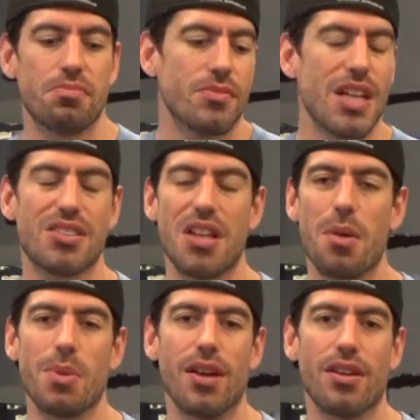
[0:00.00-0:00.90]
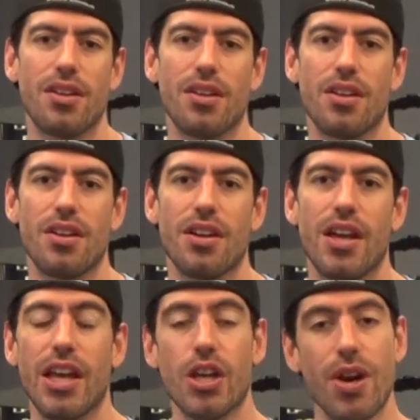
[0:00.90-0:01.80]
That's not me.
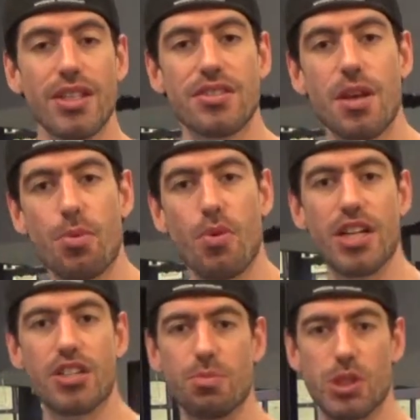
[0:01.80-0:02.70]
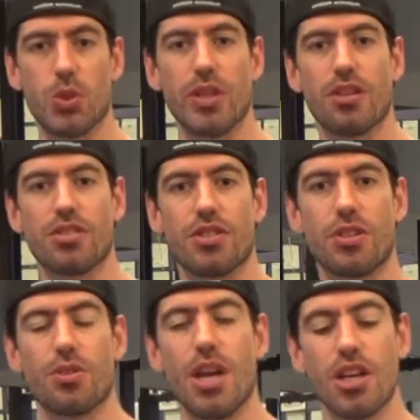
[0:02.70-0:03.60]
It creates separation between those
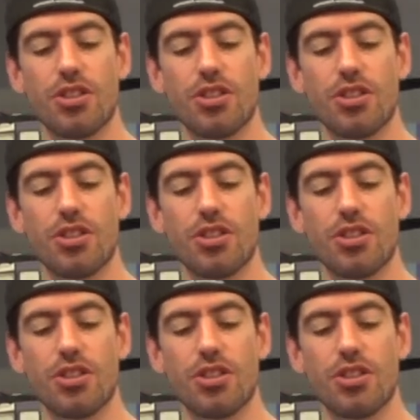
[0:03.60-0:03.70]
two.